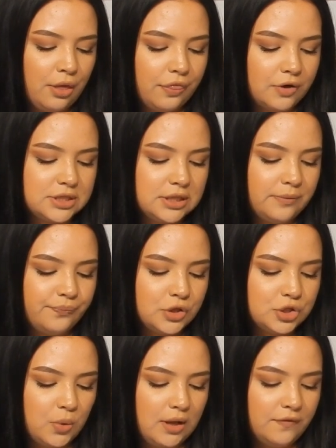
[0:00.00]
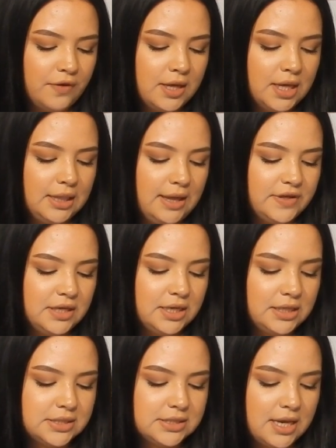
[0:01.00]
15, 12, 11,
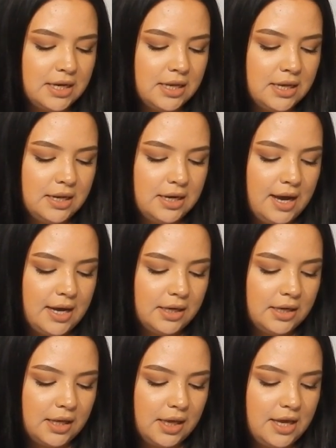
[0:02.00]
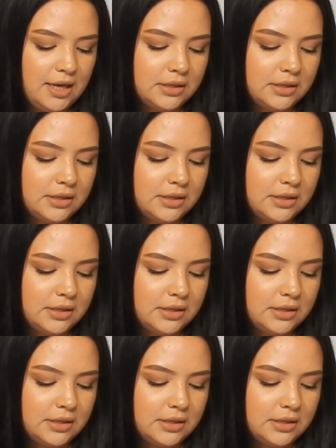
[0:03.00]
10, 9, 8,